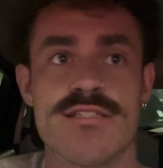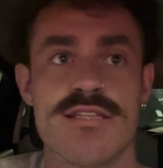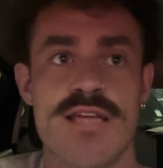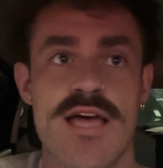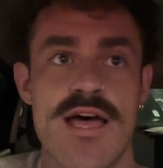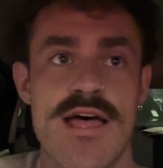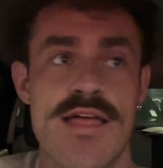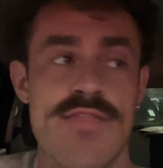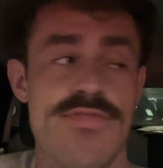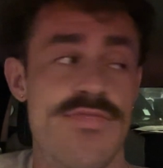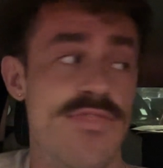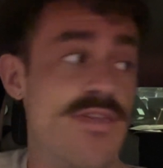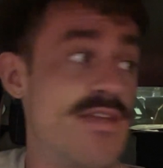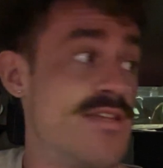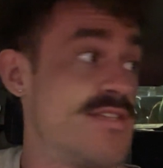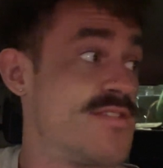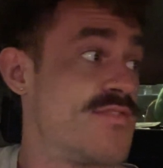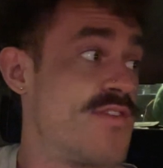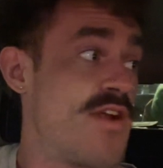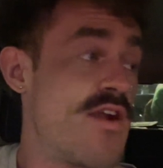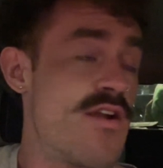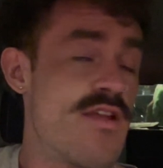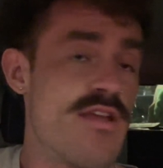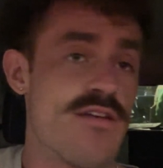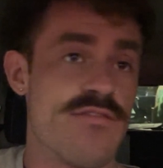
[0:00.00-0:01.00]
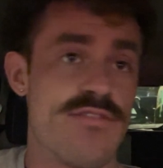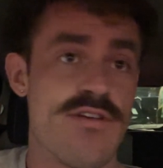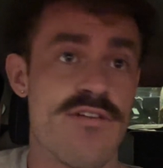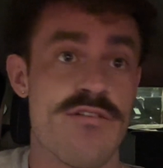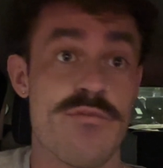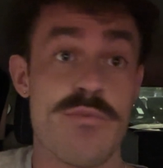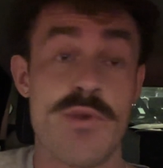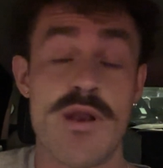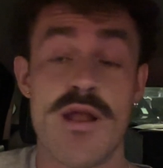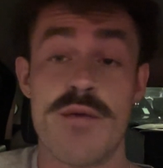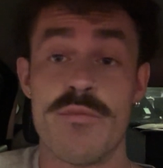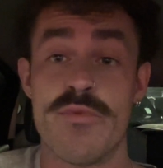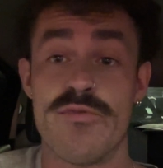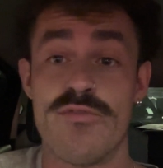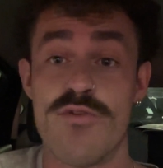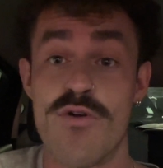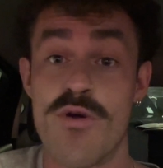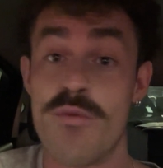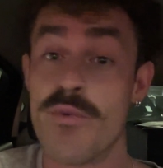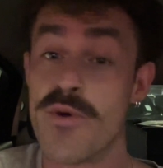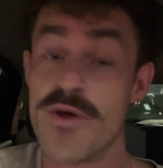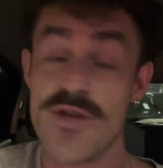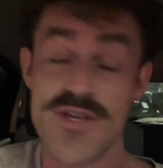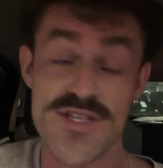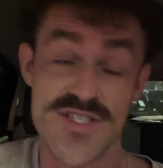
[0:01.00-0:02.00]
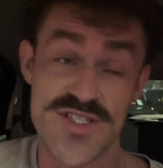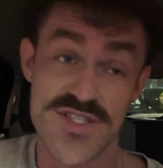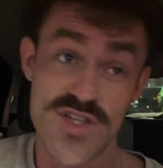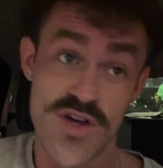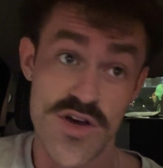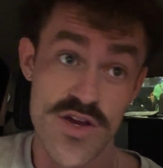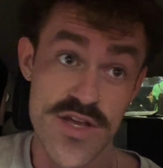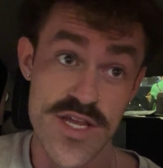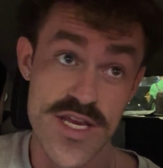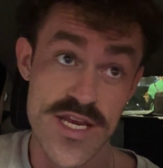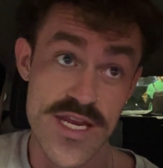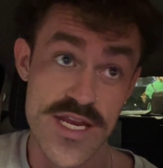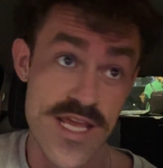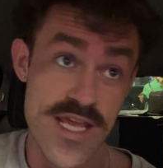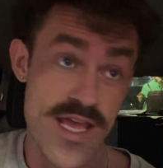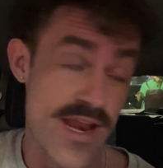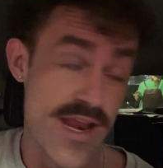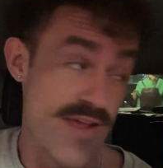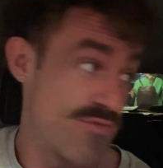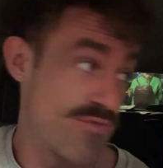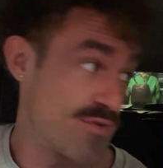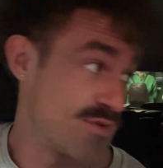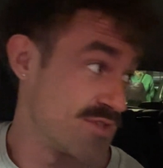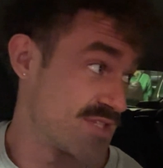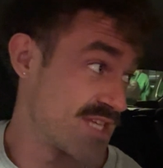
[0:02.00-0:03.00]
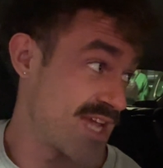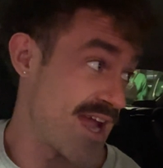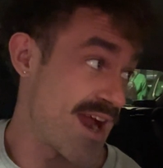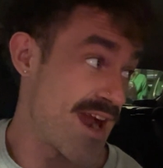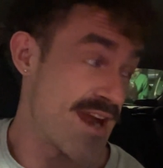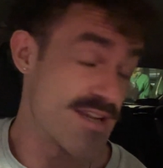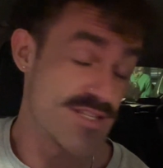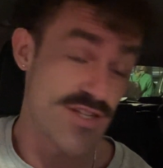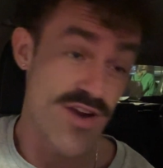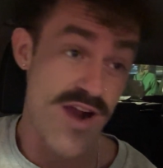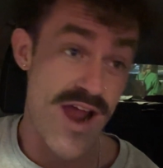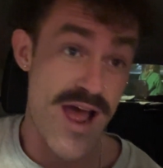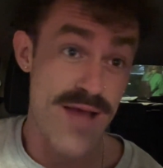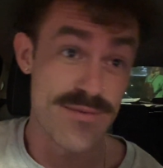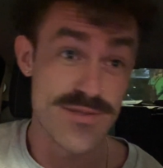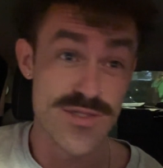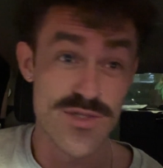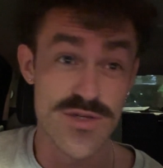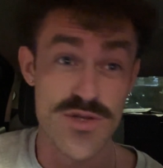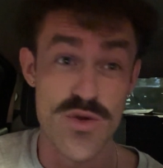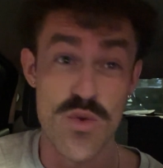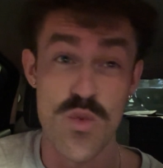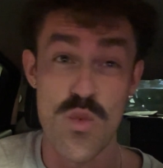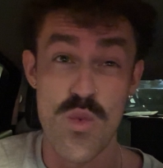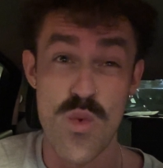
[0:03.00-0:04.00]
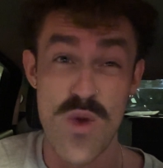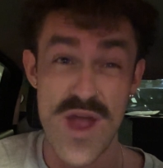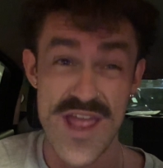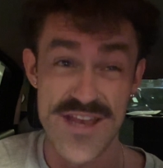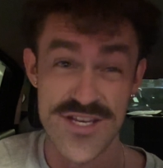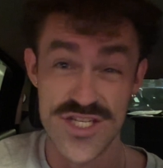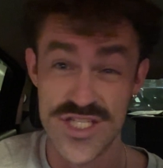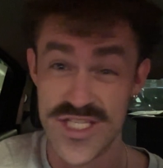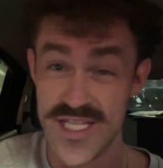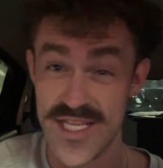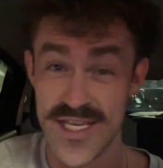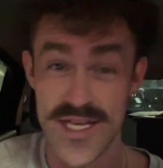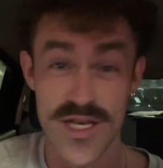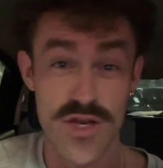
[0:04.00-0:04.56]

and this ferry I've never been on before, but it is tiny and everyone's cars are absolutely wedged in.